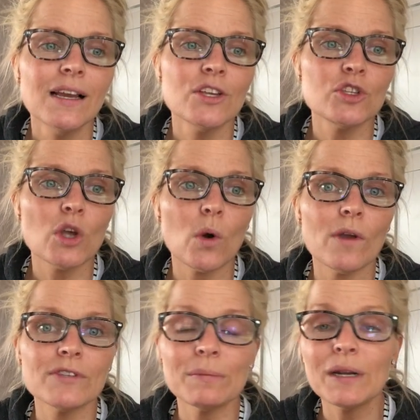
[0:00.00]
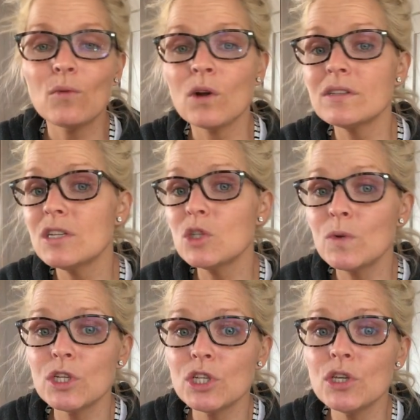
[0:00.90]
So if somebody wants to
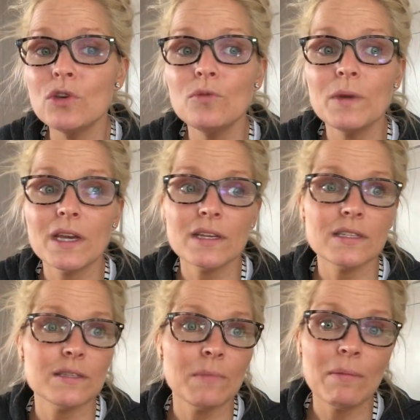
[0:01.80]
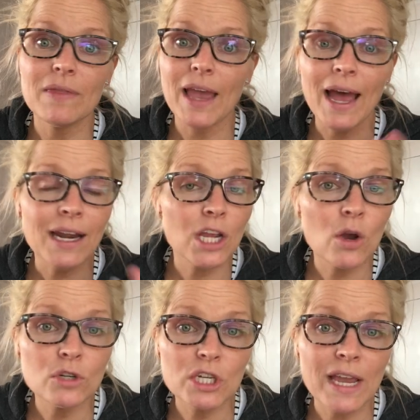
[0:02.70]
switch to you because maybe they had a
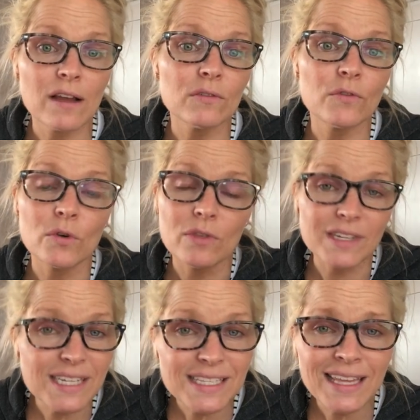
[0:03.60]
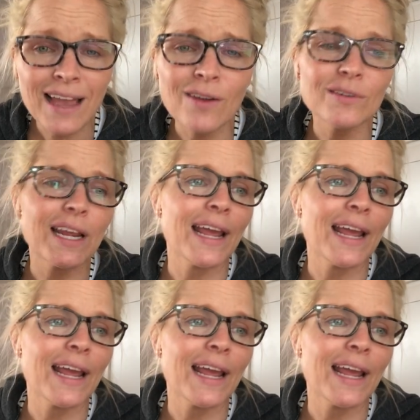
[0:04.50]
coach account for the discount